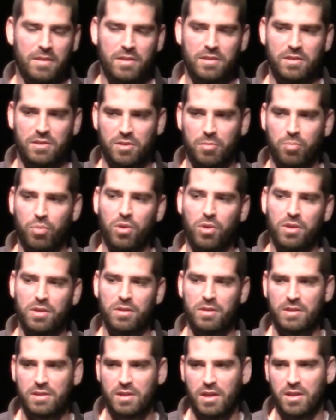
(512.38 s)

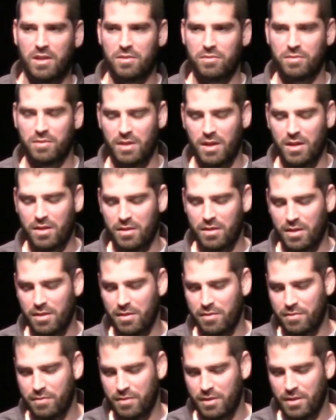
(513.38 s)
supporting these kind of
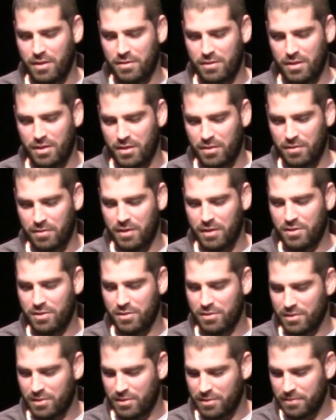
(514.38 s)

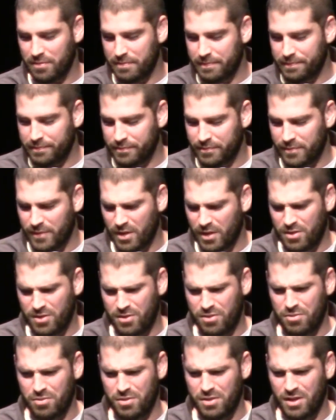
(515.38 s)
ventures. I
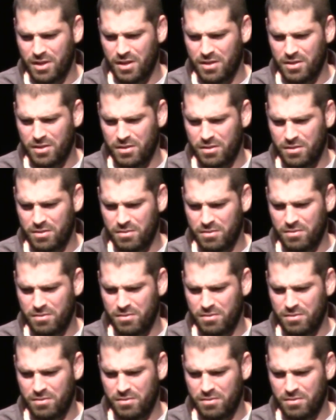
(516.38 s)
just used Yani.